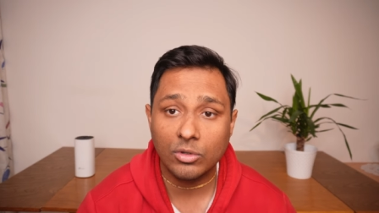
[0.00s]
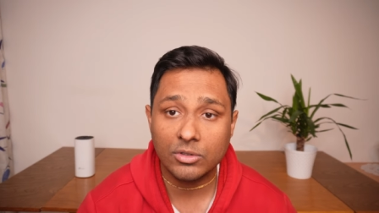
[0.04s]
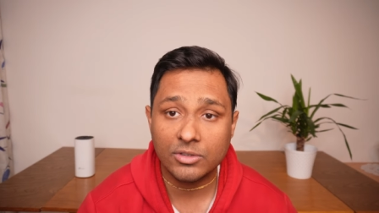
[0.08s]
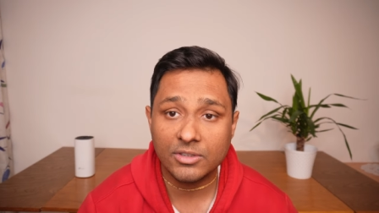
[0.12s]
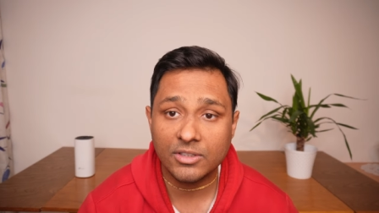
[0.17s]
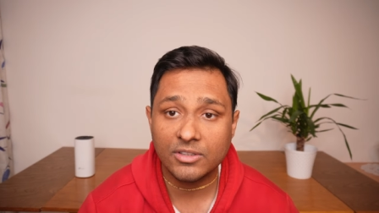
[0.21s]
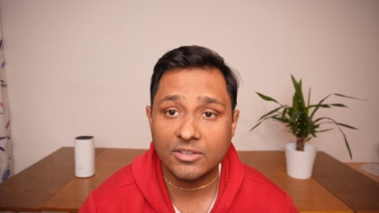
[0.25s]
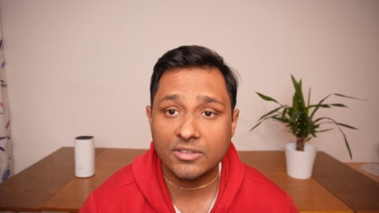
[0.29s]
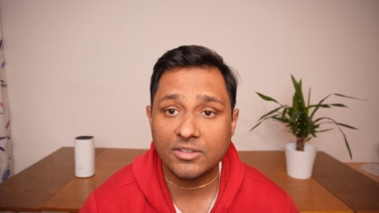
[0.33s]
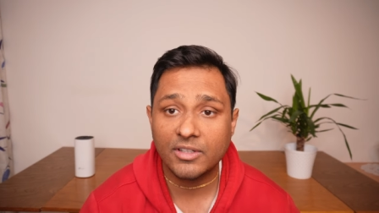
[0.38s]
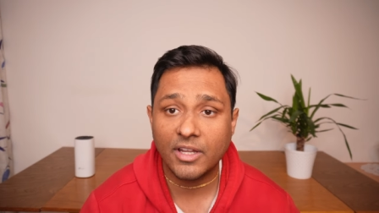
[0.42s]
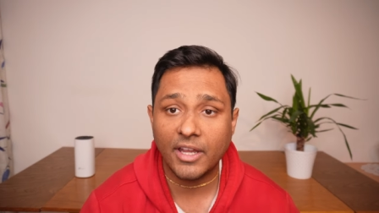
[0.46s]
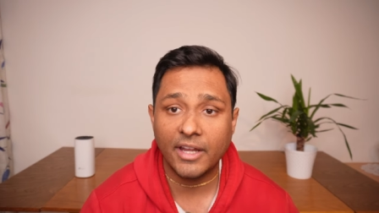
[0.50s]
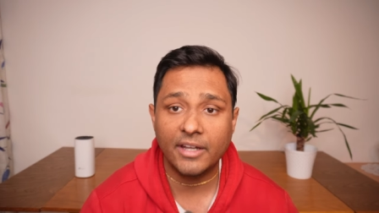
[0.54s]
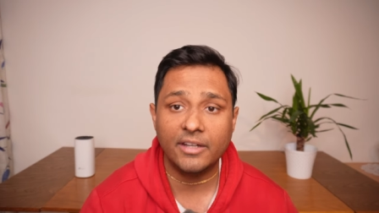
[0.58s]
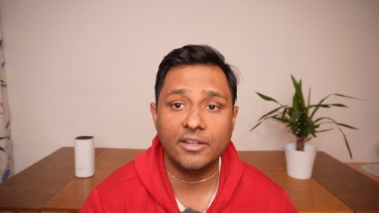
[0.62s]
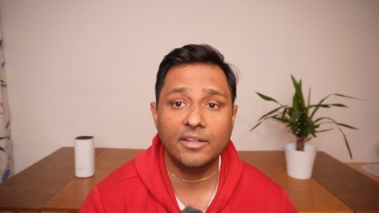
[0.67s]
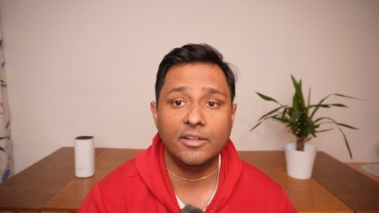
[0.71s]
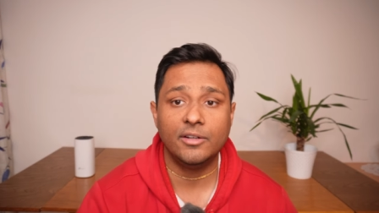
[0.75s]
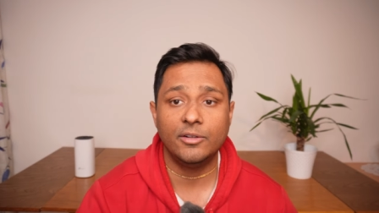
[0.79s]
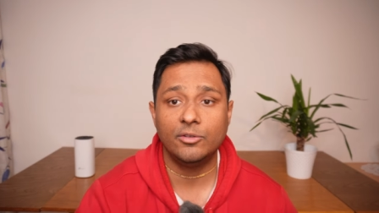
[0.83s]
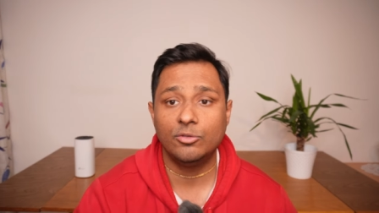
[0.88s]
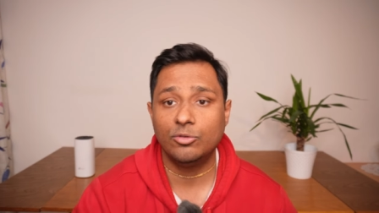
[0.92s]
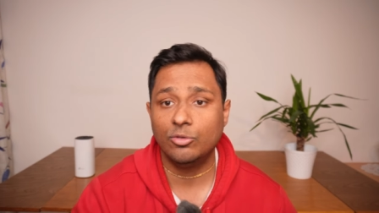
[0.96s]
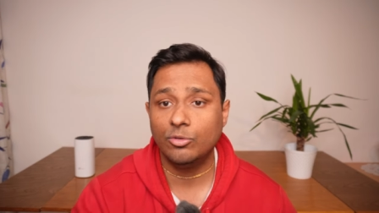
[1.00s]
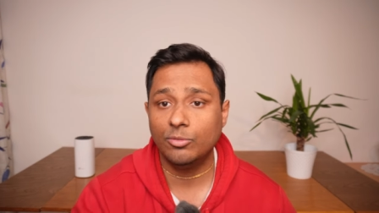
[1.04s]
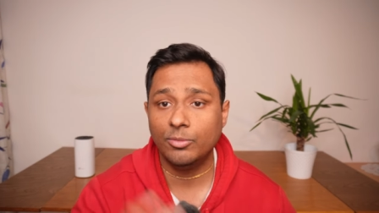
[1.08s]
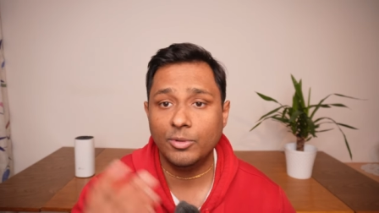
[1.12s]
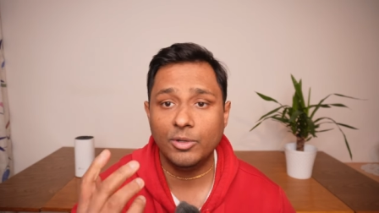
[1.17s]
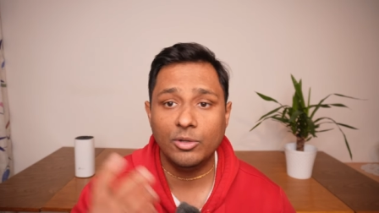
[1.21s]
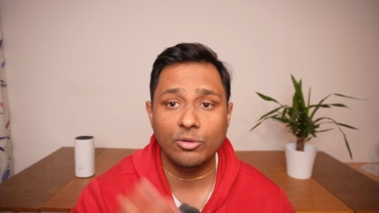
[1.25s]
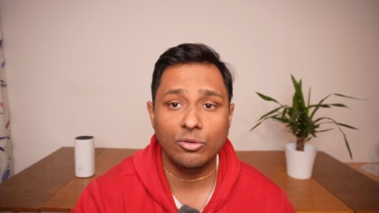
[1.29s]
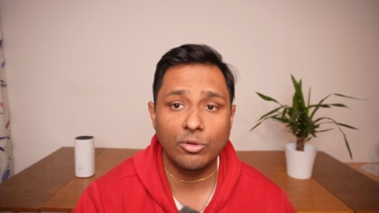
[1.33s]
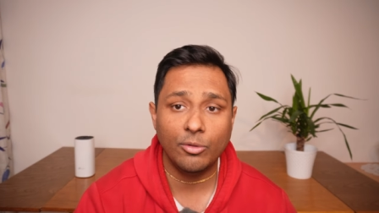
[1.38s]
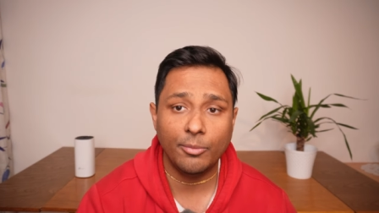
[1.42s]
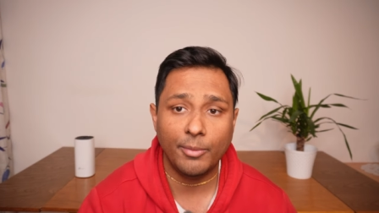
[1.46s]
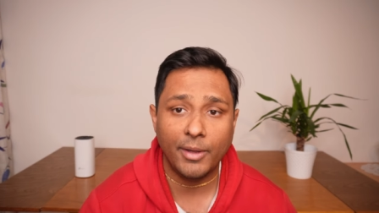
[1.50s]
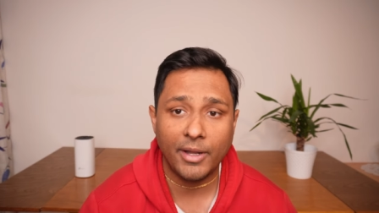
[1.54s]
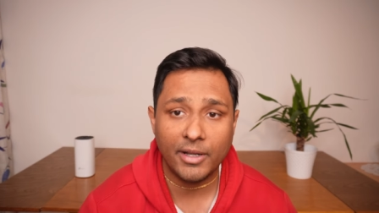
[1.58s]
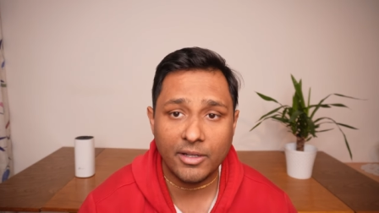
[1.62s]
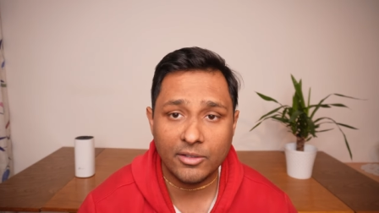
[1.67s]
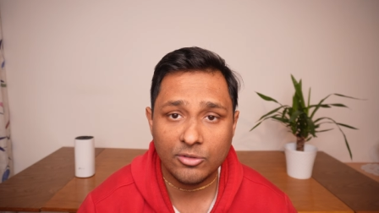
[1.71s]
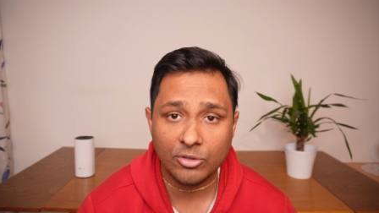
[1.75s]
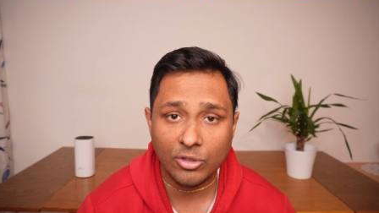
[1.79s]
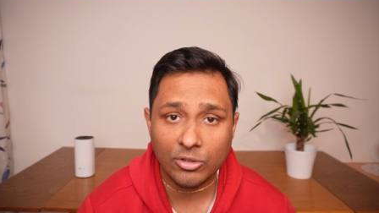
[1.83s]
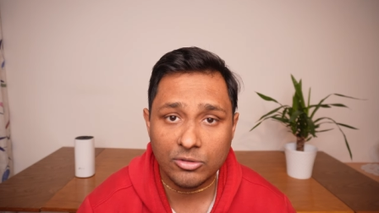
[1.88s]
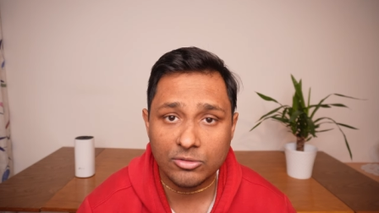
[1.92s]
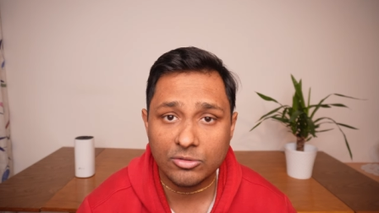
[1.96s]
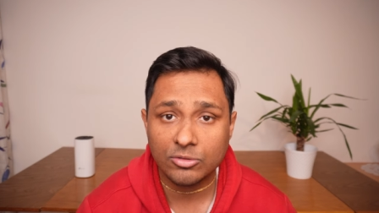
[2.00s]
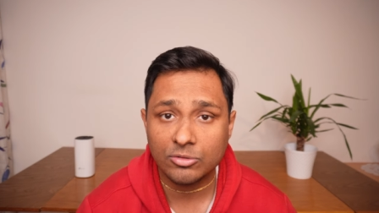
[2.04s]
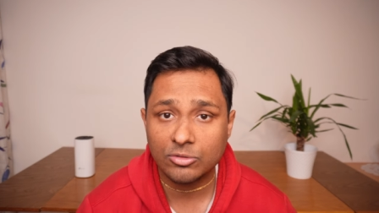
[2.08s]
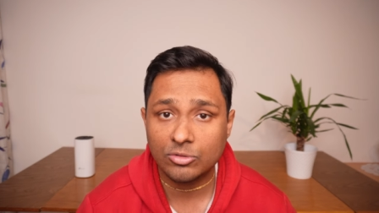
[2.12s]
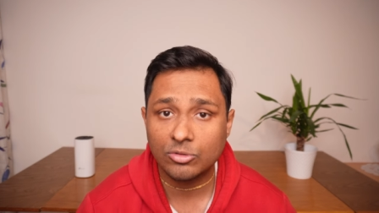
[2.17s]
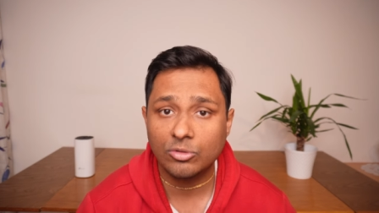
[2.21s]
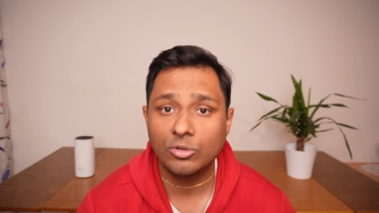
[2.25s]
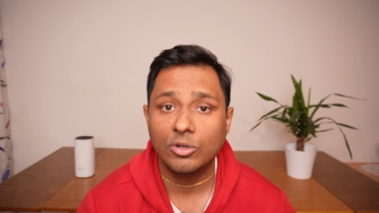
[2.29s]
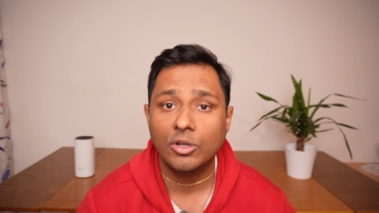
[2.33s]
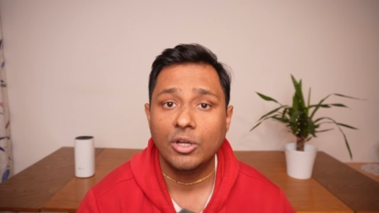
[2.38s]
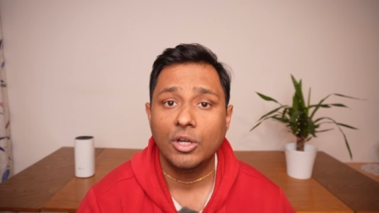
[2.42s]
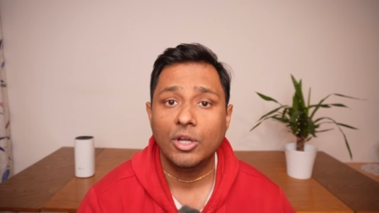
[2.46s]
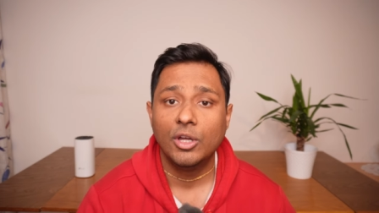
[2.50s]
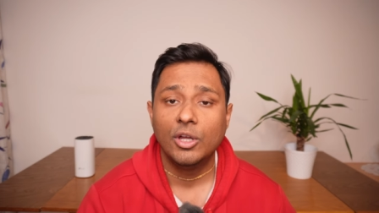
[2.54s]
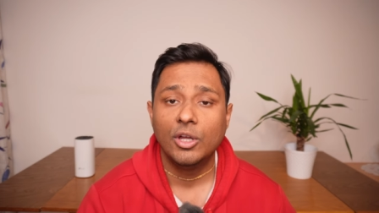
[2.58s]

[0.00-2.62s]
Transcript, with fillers: just carry it? It could be, you know, marriage also. So